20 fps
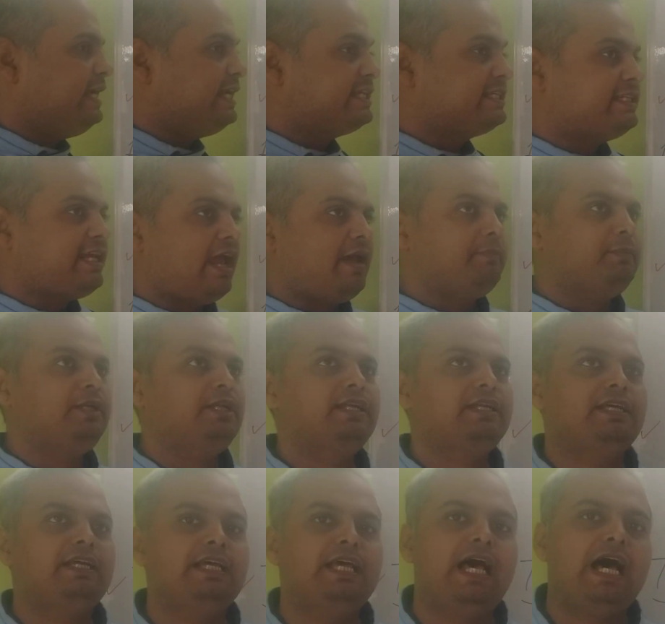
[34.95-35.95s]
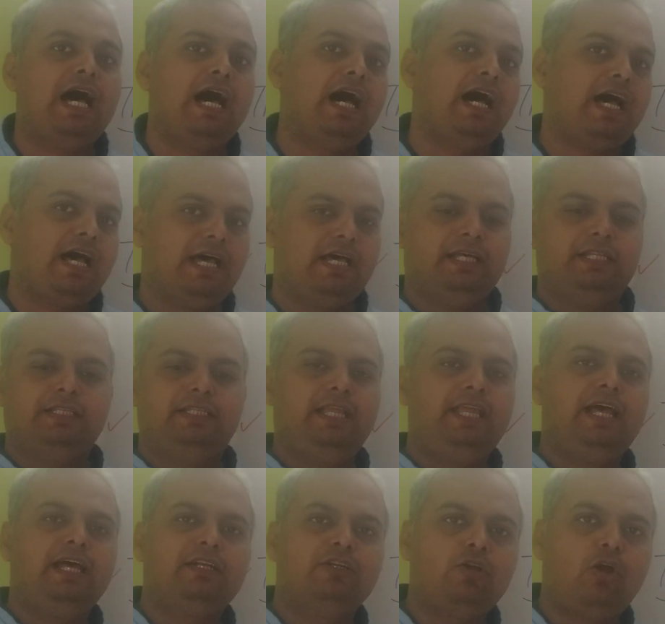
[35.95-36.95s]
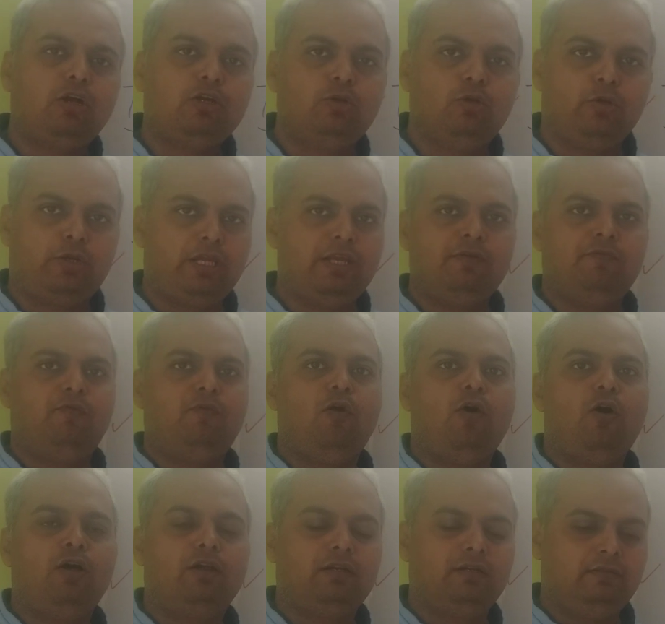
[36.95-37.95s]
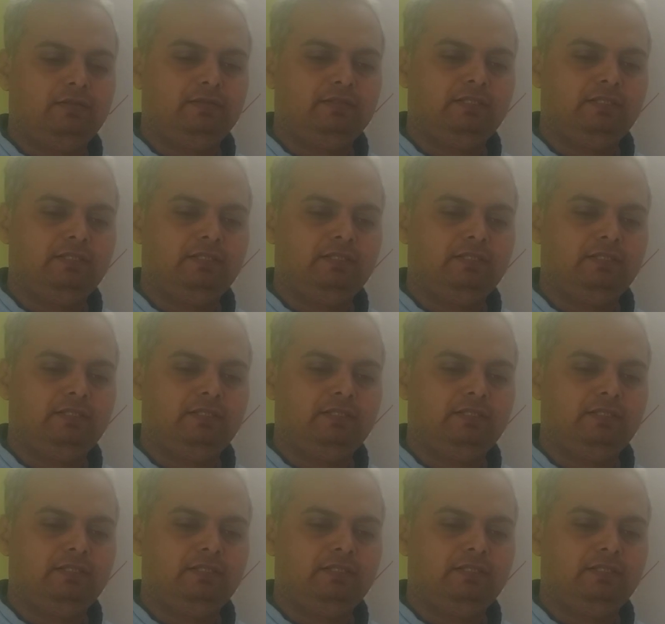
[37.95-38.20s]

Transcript: examiners are not looking for